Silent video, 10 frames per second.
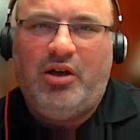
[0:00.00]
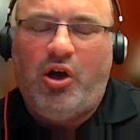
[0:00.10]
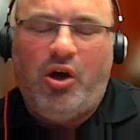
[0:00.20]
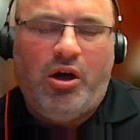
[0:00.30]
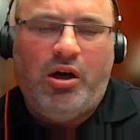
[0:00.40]

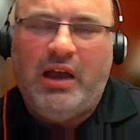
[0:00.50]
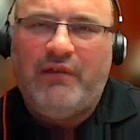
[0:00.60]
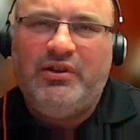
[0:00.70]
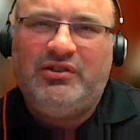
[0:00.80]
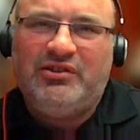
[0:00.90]
All
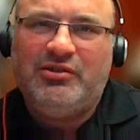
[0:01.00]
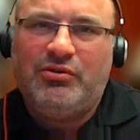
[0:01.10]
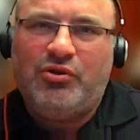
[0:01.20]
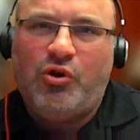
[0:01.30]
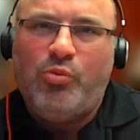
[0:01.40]
every single
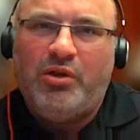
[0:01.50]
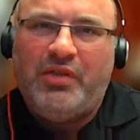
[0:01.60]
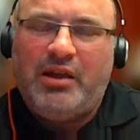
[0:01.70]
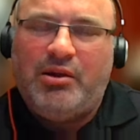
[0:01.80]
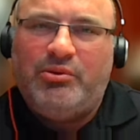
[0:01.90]
coma
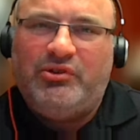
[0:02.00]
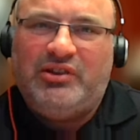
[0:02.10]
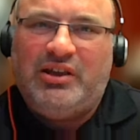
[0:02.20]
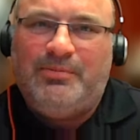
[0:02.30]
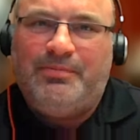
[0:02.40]
that I was
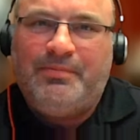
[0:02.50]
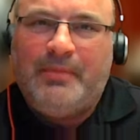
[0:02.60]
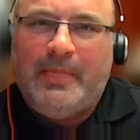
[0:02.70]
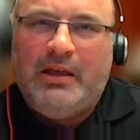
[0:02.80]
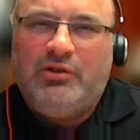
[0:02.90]
in,
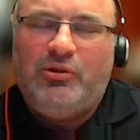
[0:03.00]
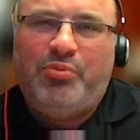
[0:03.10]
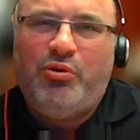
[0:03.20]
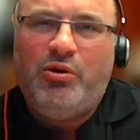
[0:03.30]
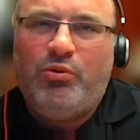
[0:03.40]
to the
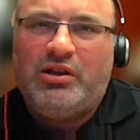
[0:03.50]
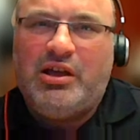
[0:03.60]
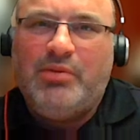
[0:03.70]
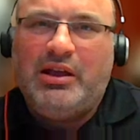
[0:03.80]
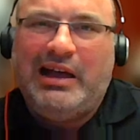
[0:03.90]
point where
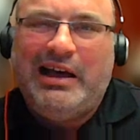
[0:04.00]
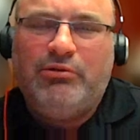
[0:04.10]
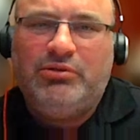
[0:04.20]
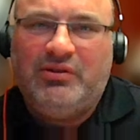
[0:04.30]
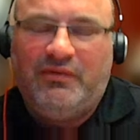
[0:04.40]
coming
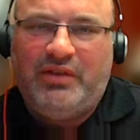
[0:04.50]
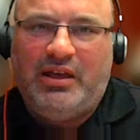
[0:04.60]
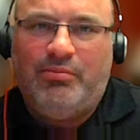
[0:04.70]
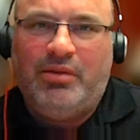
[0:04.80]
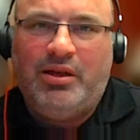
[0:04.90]
out of
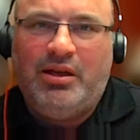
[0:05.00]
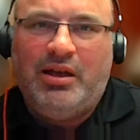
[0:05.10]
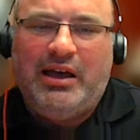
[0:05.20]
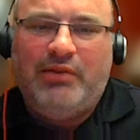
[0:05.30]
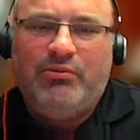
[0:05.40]
them,
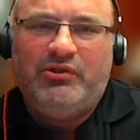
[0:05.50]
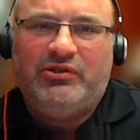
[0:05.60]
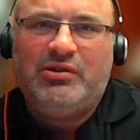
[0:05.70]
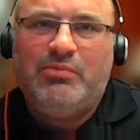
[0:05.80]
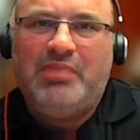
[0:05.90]
I was
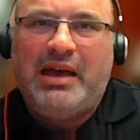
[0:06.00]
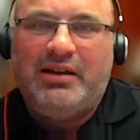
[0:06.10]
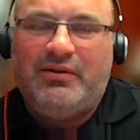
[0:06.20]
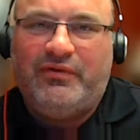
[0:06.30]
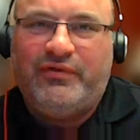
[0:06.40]

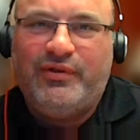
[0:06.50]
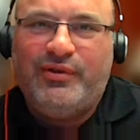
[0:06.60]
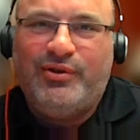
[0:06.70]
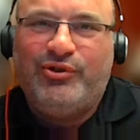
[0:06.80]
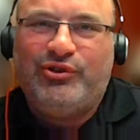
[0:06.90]
combative
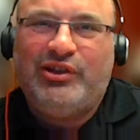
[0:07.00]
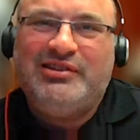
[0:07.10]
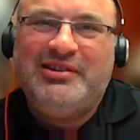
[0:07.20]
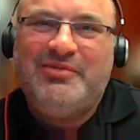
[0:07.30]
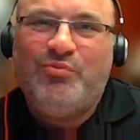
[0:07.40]
because I
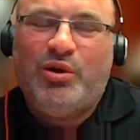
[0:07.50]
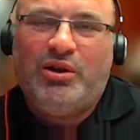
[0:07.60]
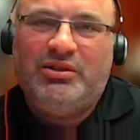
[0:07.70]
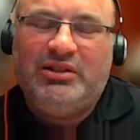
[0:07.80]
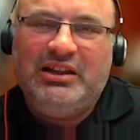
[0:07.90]
didn't want
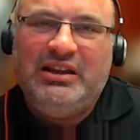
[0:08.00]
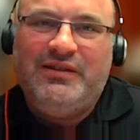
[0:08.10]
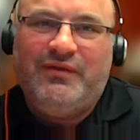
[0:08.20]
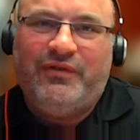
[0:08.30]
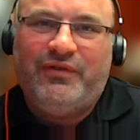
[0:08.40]
to
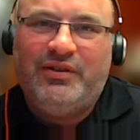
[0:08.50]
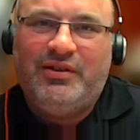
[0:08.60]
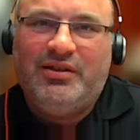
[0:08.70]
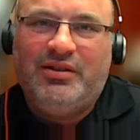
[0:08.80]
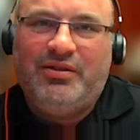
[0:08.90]
leave
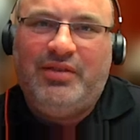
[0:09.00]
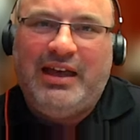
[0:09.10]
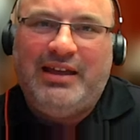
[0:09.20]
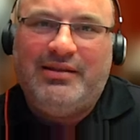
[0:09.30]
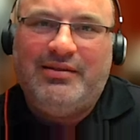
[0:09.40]

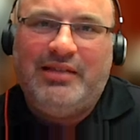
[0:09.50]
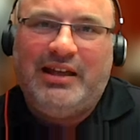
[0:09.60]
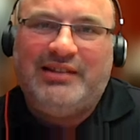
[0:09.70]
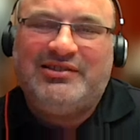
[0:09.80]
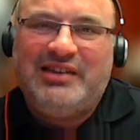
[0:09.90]
that
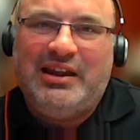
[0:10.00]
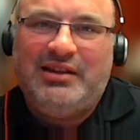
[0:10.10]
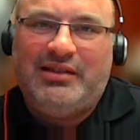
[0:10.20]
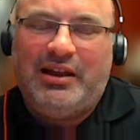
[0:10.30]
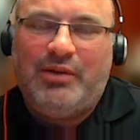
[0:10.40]
that
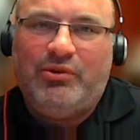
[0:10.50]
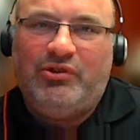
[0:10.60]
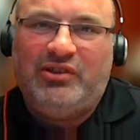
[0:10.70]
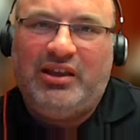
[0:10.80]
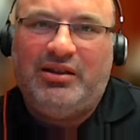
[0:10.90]
state that I
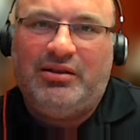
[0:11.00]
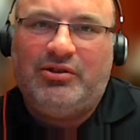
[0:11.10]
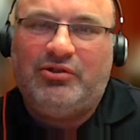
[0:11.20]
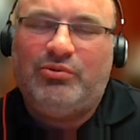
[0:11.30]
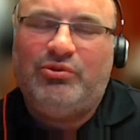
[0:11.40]
was in
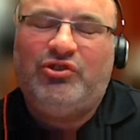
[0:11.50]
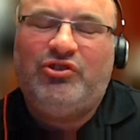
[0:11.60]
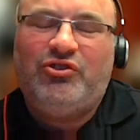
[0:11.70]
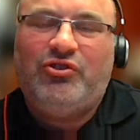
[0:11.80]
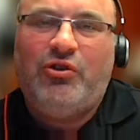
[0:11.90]
because it was
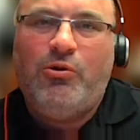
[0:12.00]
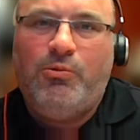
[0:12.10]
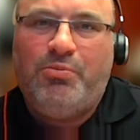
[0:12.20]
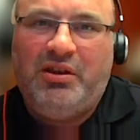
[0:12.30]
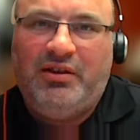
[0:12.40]
so
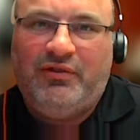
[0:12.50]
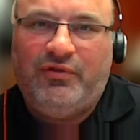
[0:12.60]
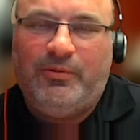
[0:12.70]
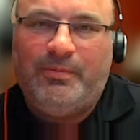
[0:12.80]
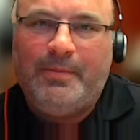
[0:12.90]

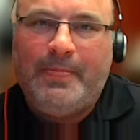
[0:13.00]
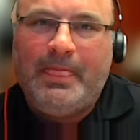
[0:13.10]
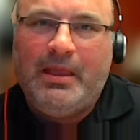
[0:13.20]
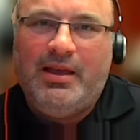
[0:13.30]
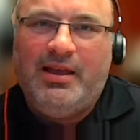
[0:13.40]
peaceful.
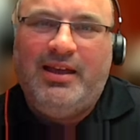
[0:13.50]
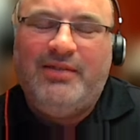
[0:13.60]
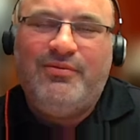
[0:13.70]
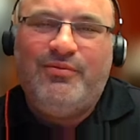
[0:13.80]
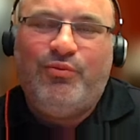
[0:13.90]

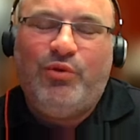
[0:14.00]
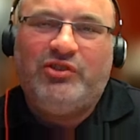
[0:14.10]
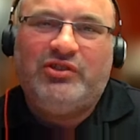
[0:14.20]
And once